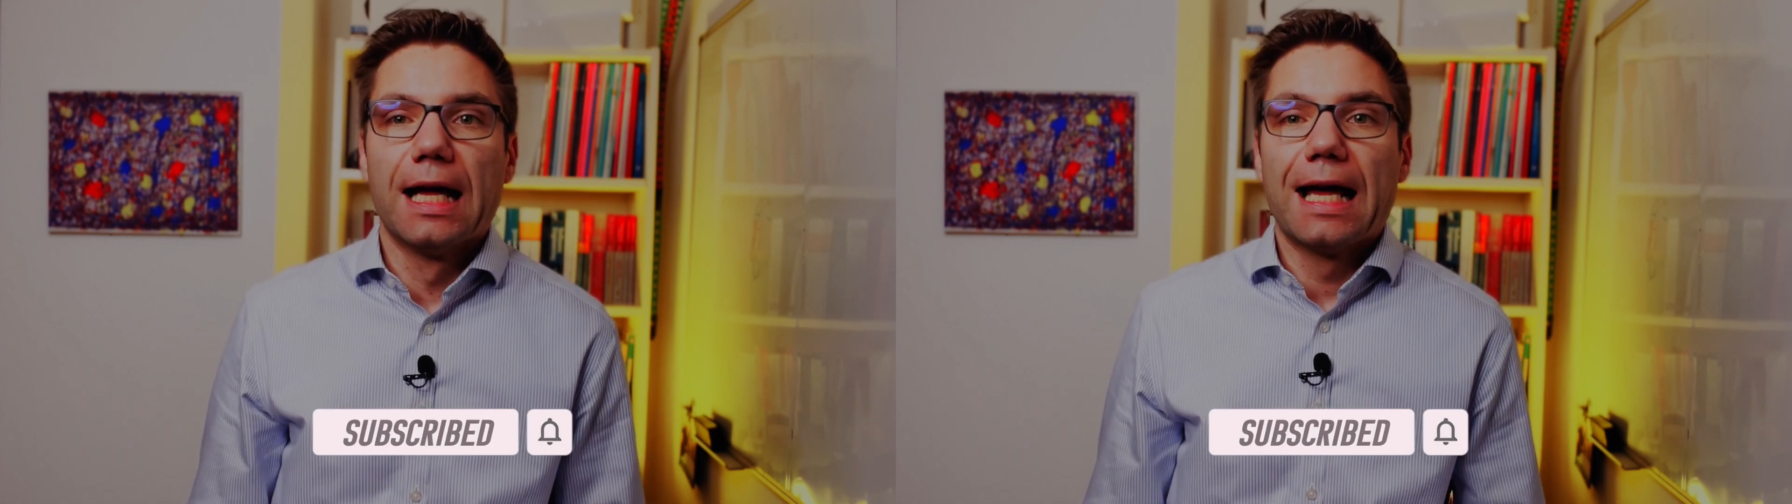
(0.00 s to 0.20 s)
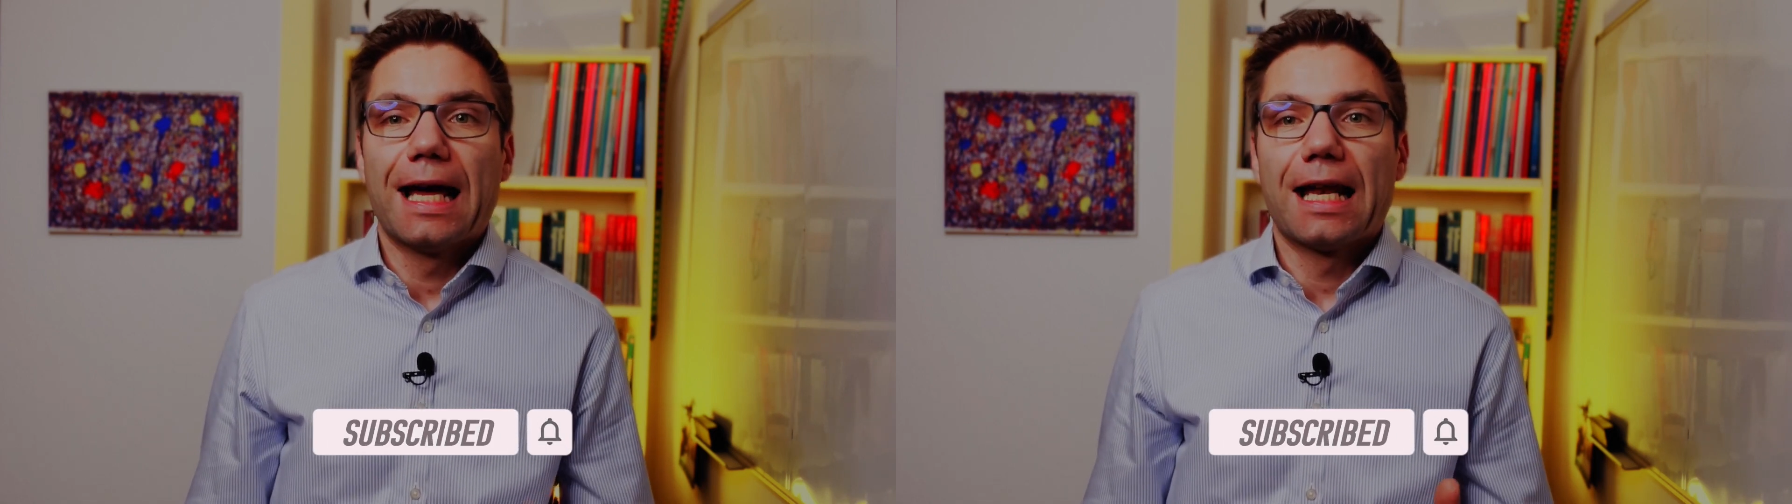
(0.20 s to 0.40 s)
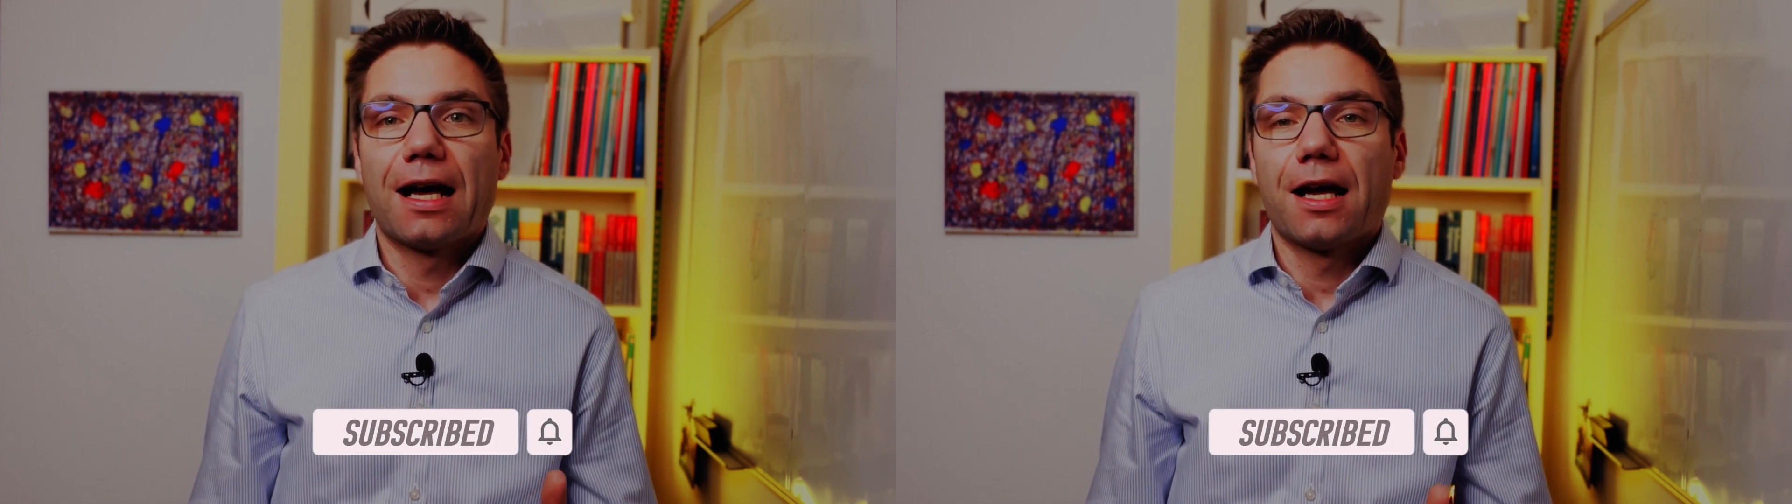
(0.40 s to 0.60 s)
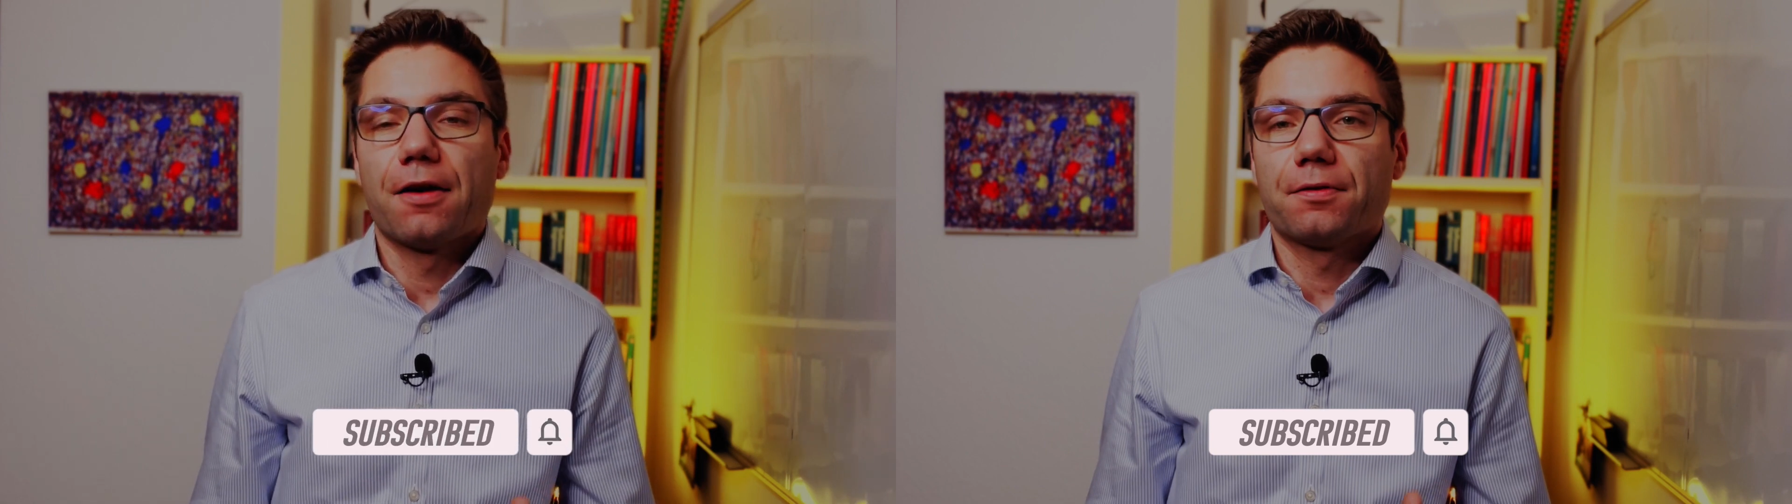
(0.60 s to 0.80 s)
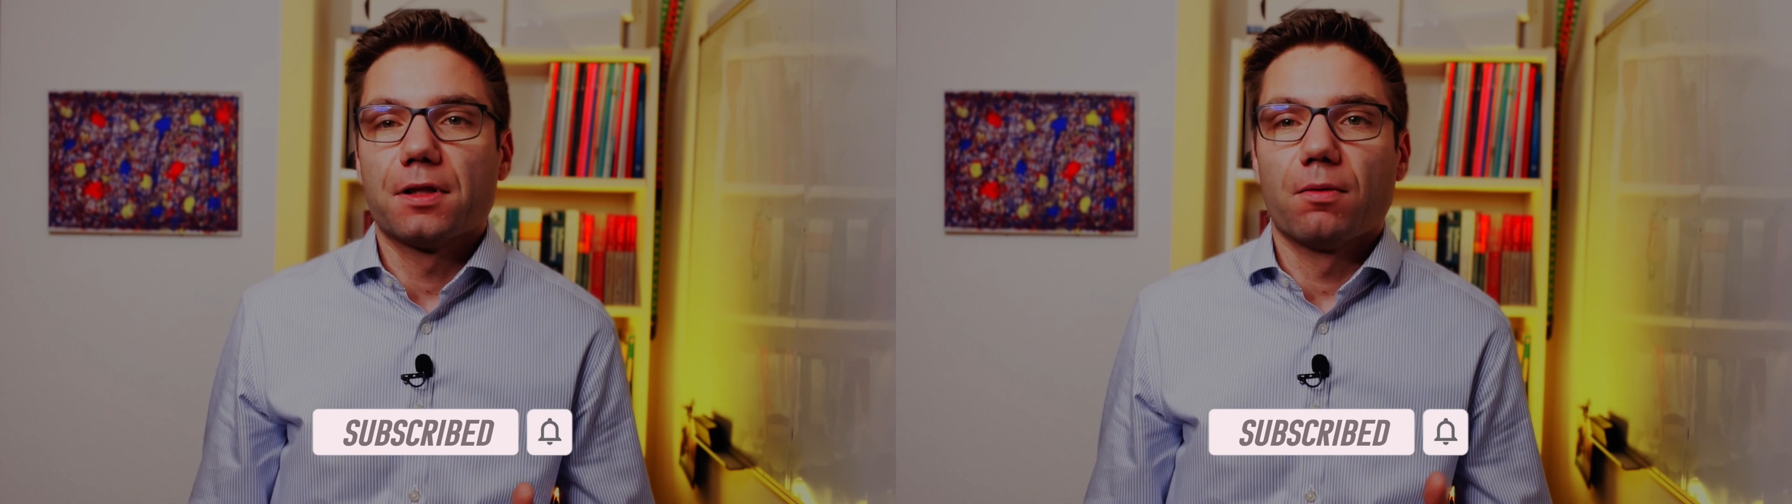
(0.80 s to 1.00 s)
and I have
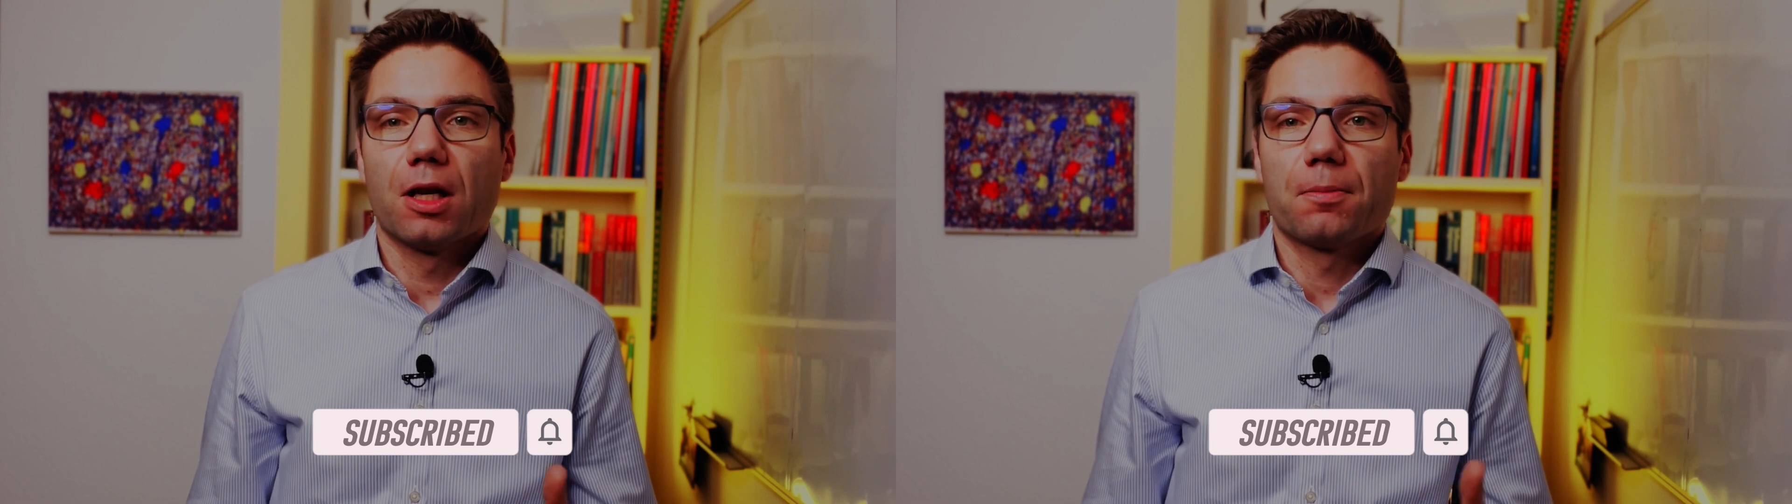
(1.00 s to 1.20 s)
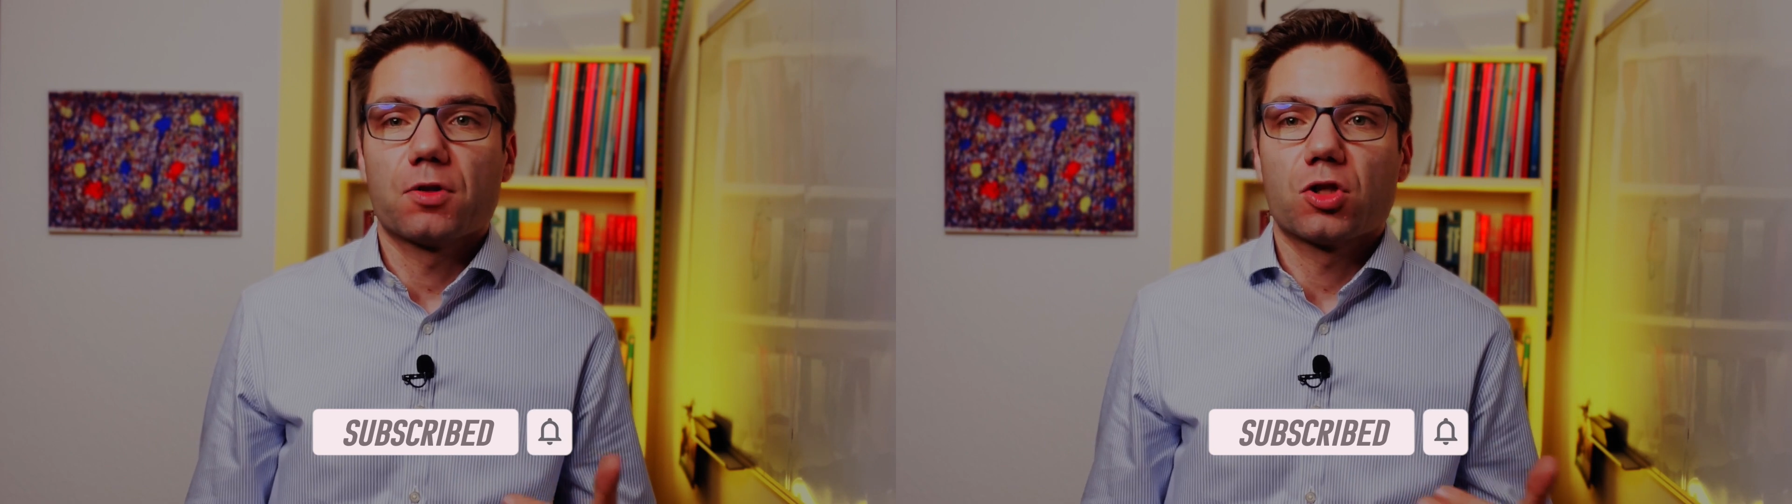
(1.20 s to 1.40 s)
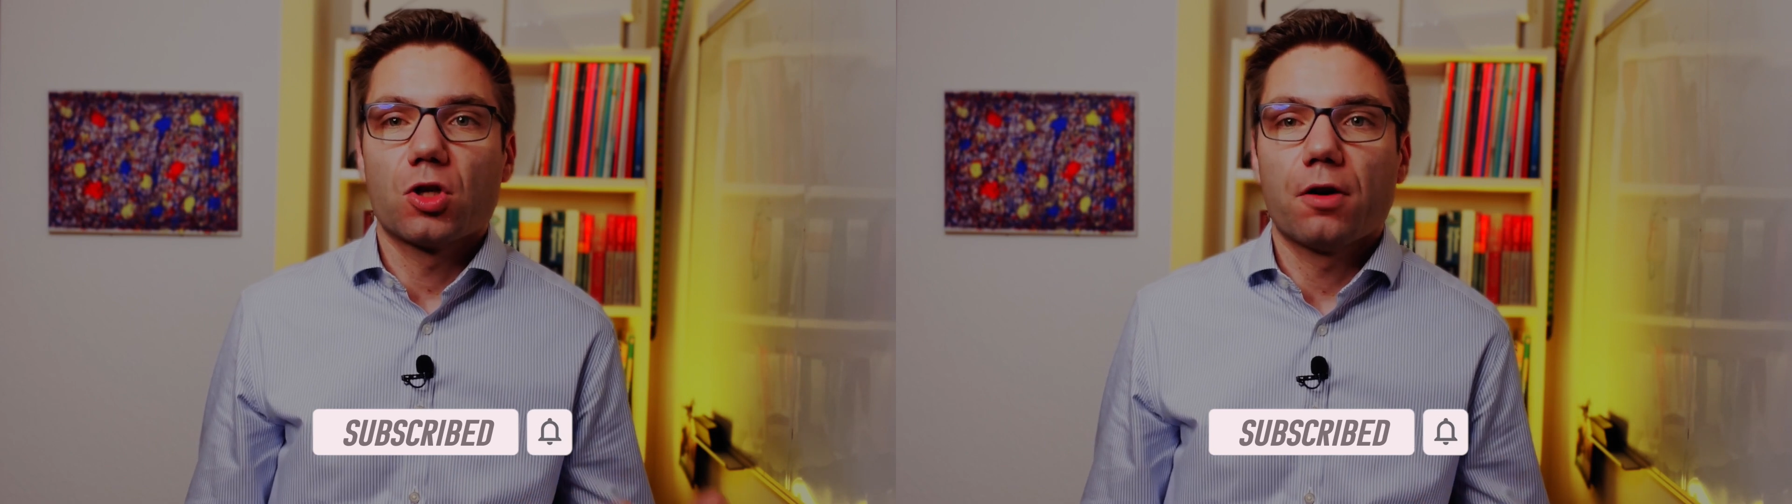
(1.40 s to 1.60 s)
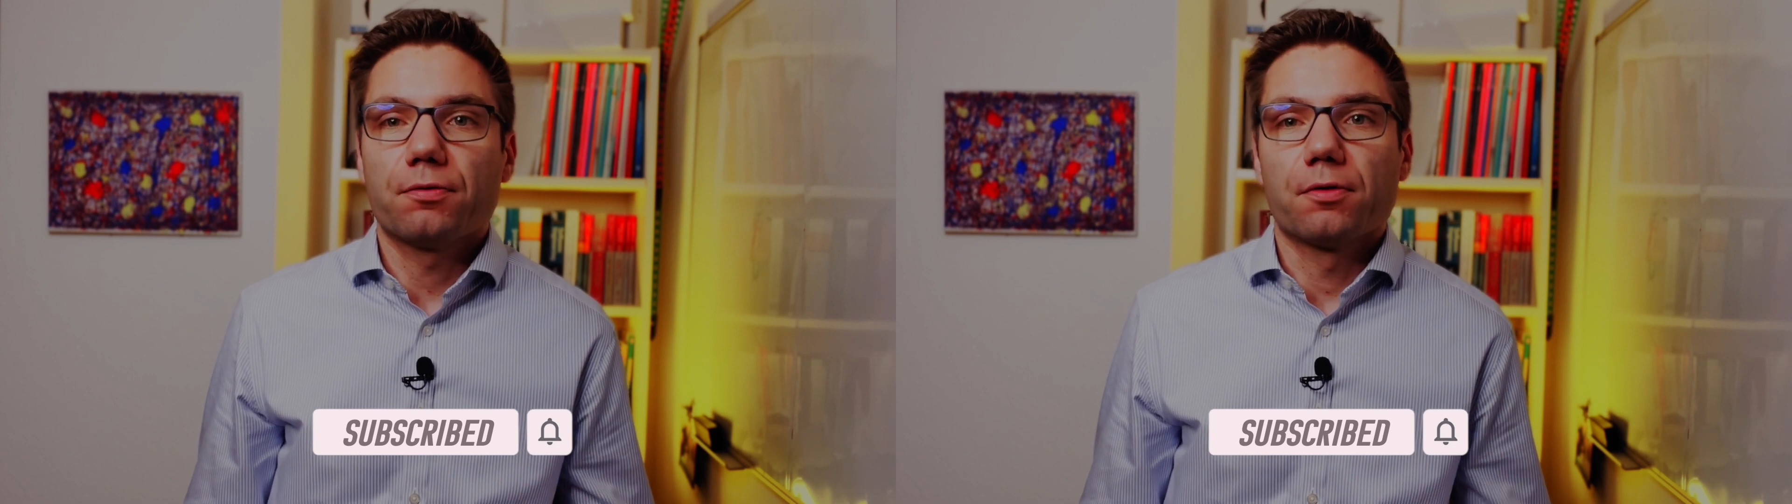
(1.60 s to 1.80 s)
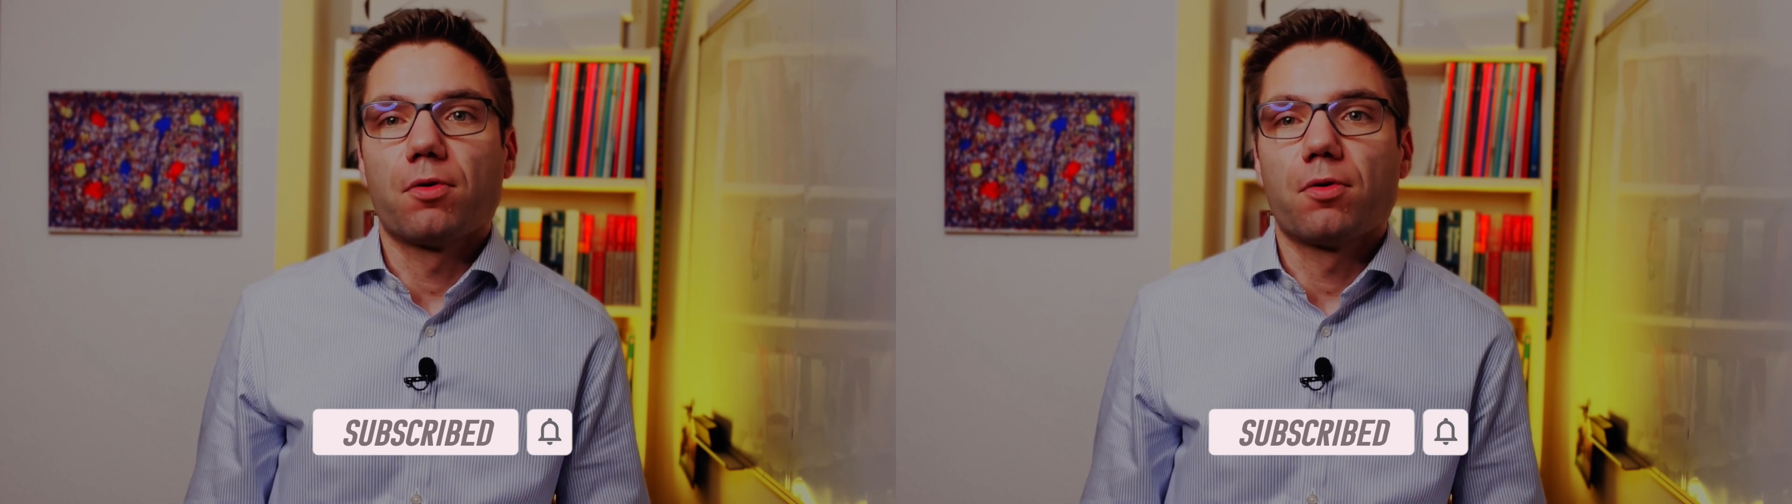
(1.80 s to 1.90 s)
developed software for